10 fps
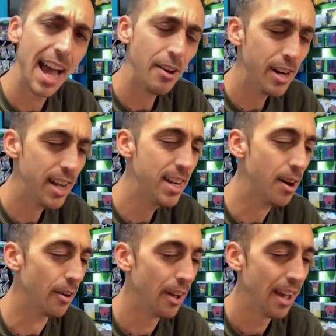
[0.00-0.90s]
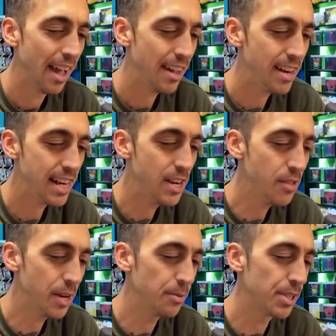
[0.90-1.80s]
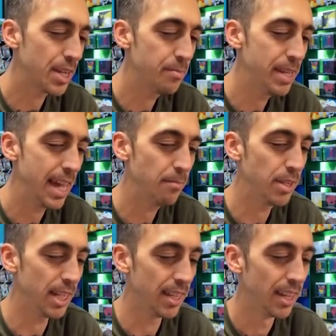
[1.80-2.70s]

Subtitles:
How did I know? How did I know that it was gonna be empty?